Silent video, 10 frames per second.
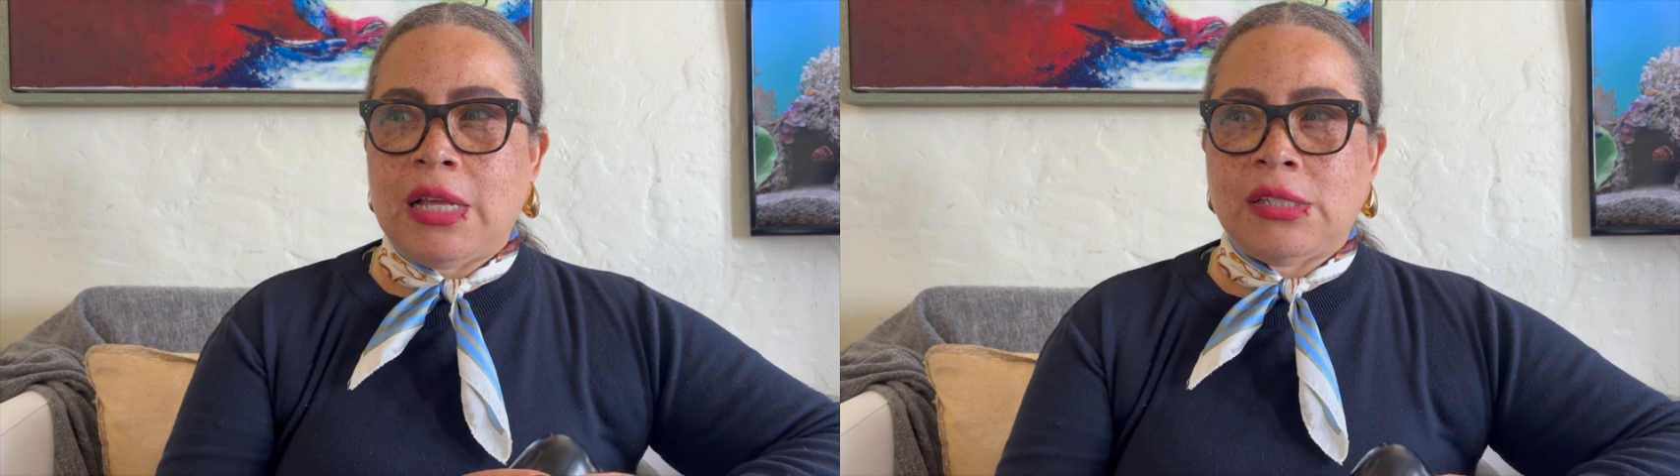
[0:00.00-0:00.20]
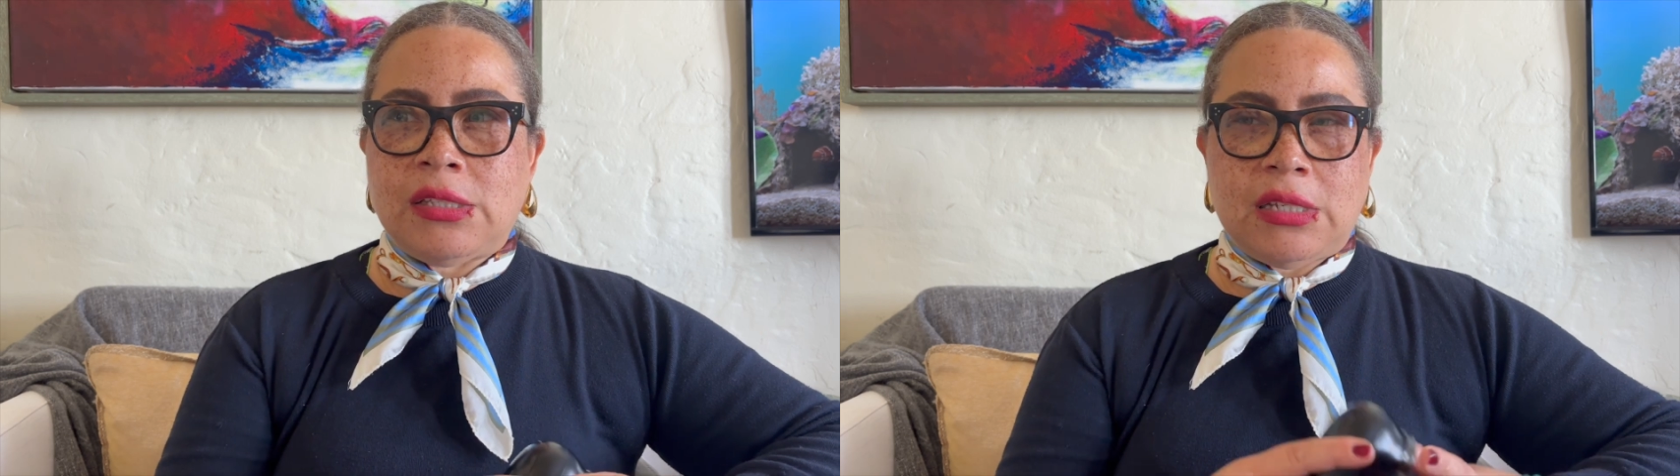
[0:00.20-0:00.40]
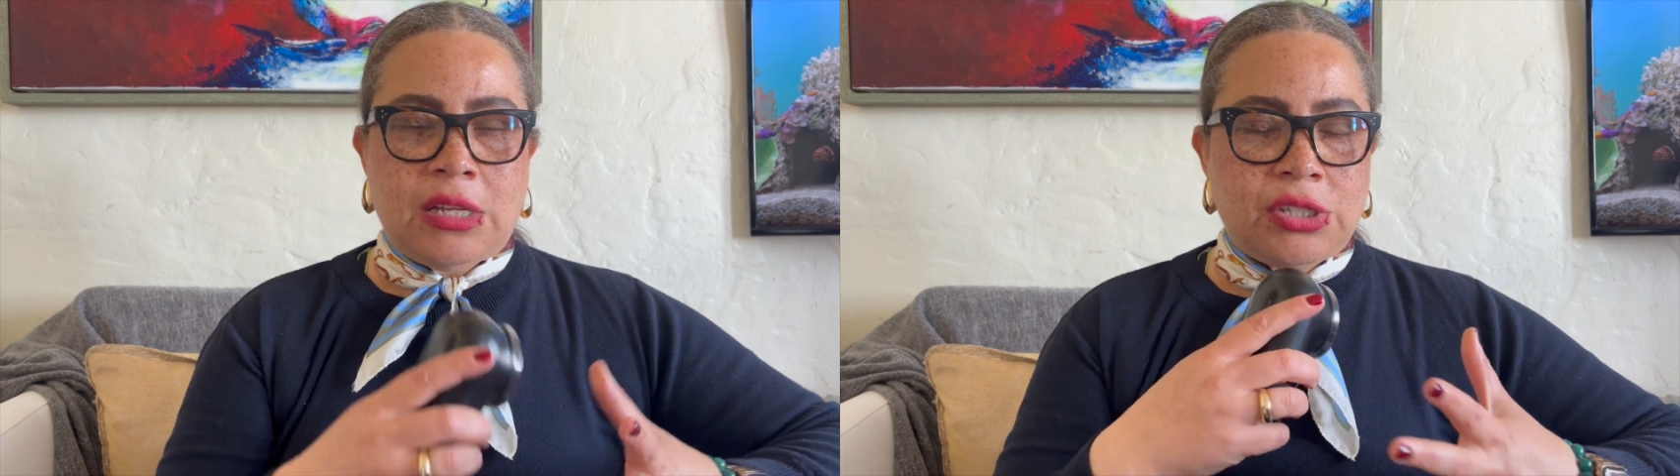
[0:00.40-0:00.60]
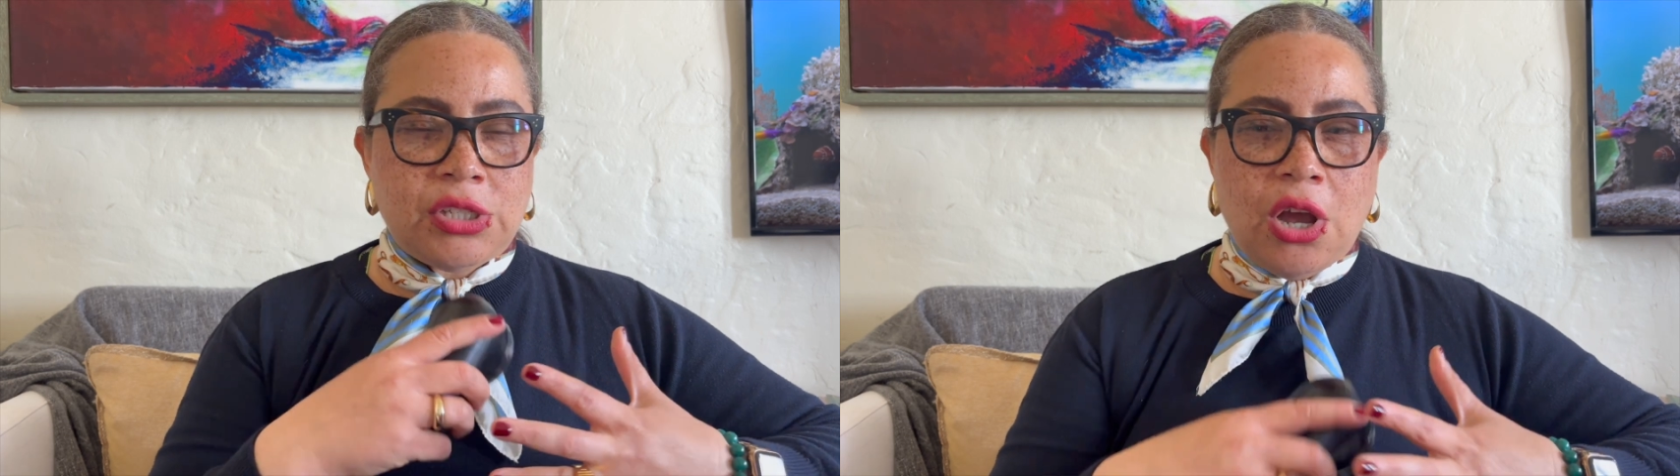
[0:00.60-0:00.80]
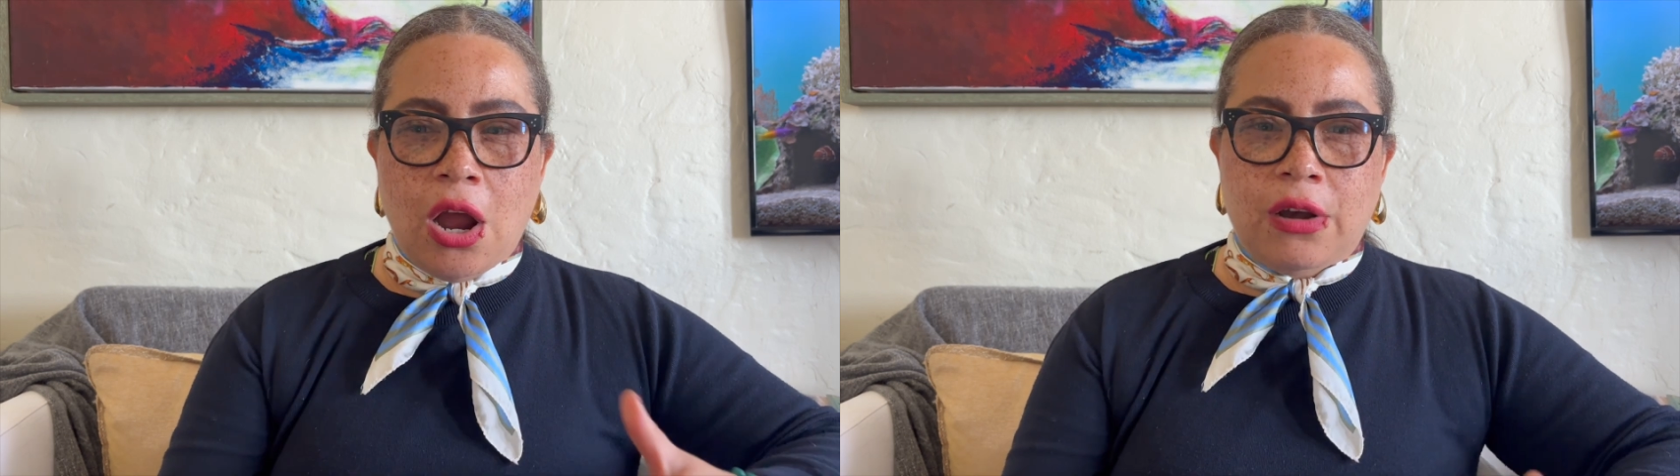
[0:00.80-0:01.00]

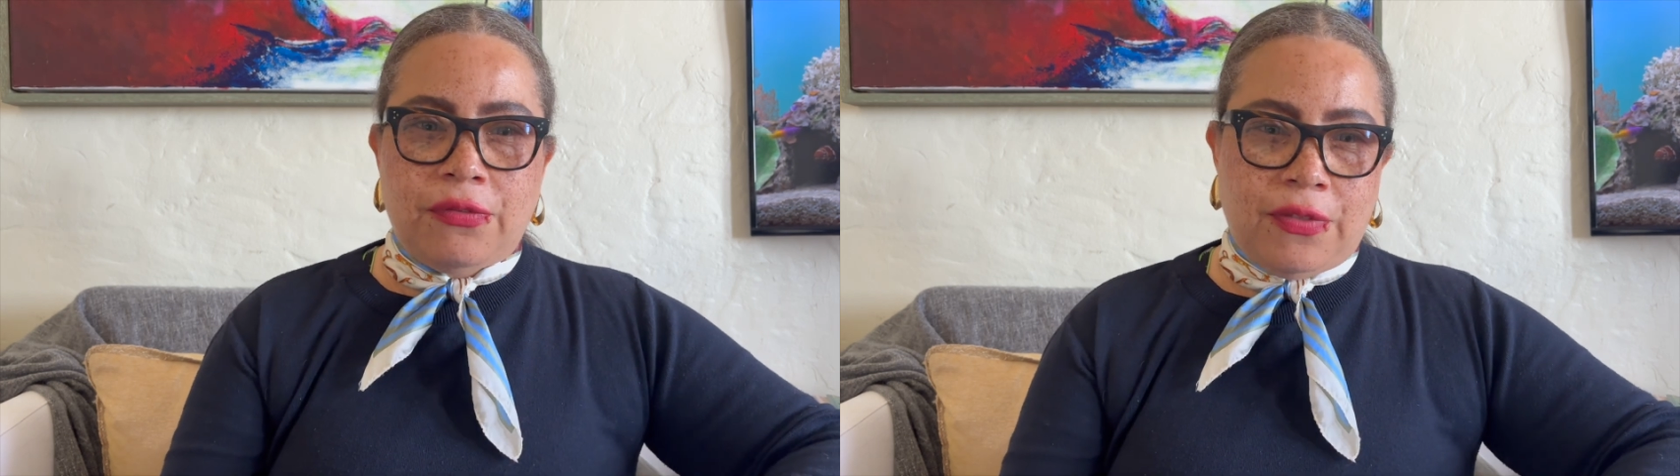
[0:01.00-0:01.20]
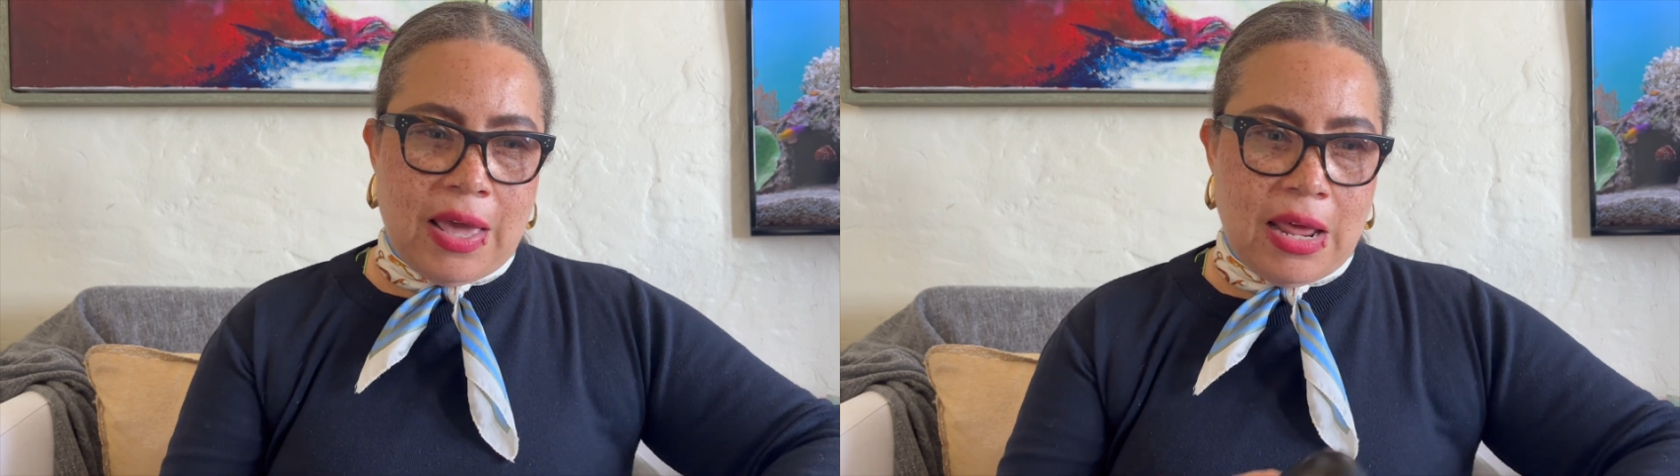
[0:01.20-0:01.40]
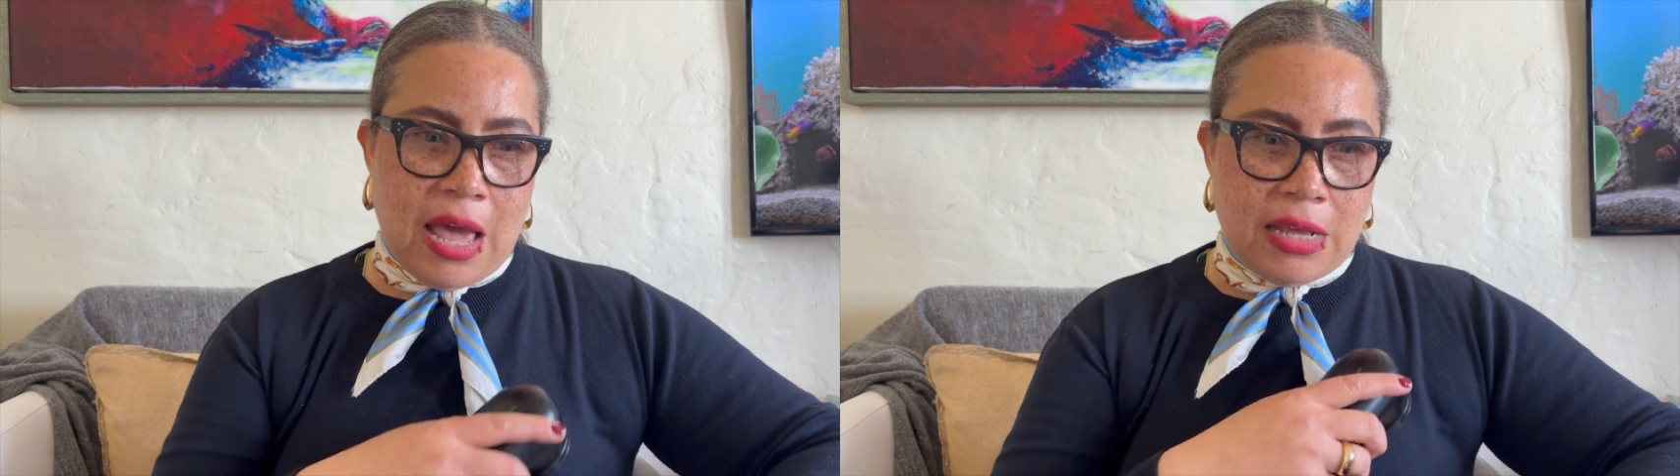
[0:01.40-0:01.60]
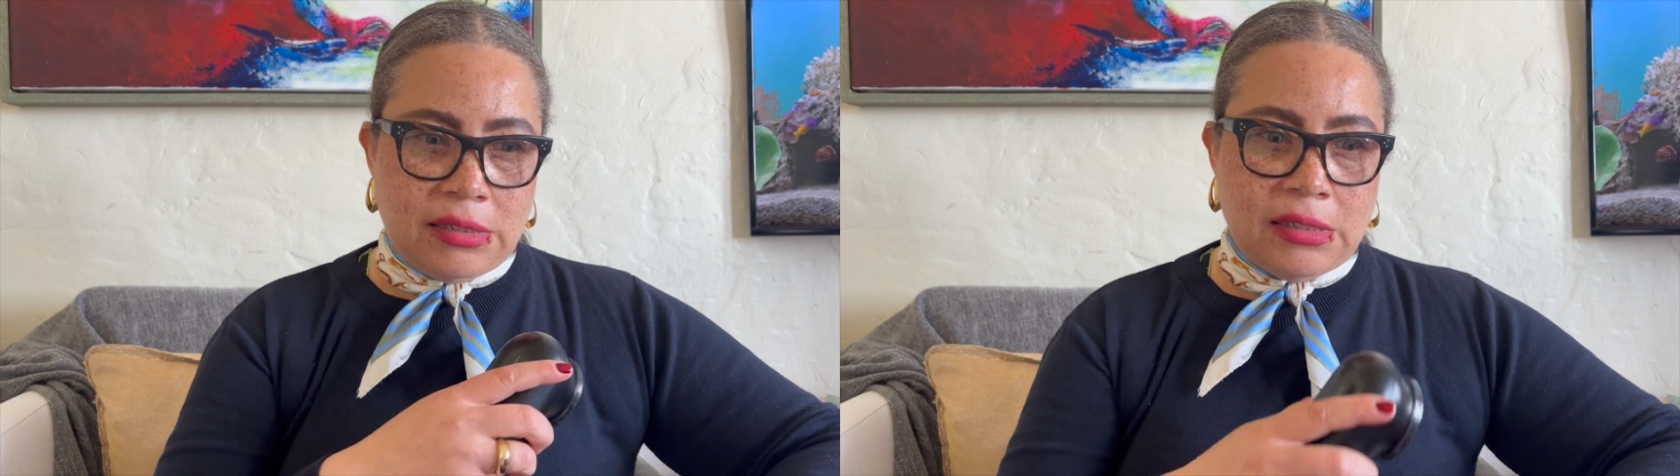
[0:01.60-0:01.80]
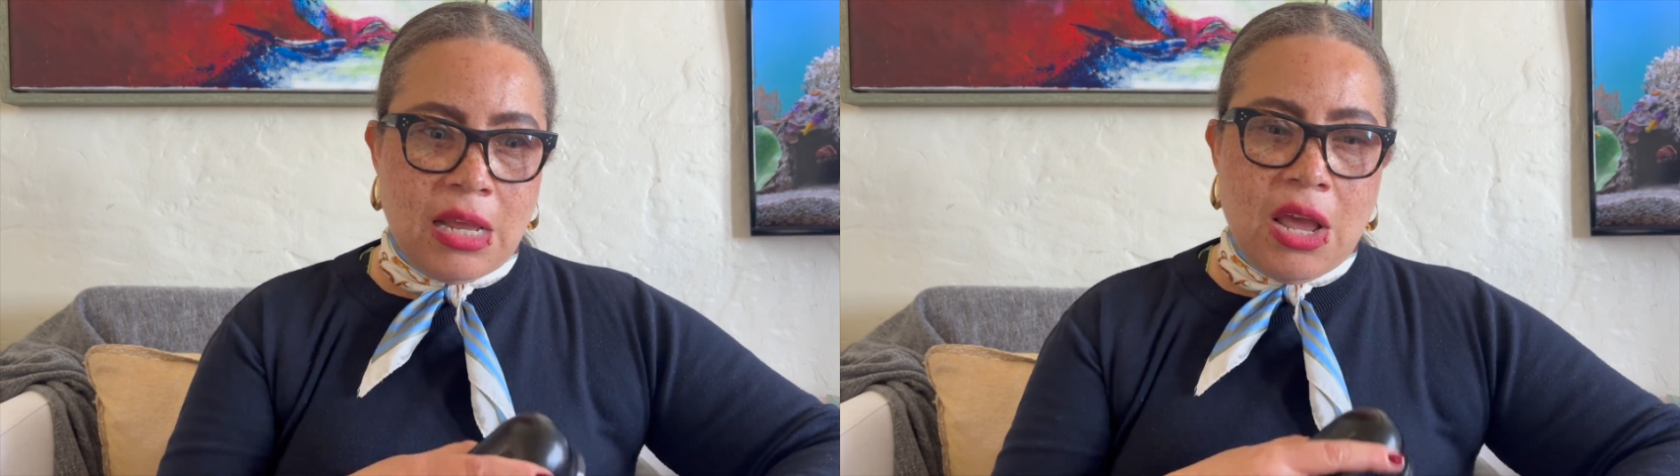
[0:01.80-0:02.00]
scarf that has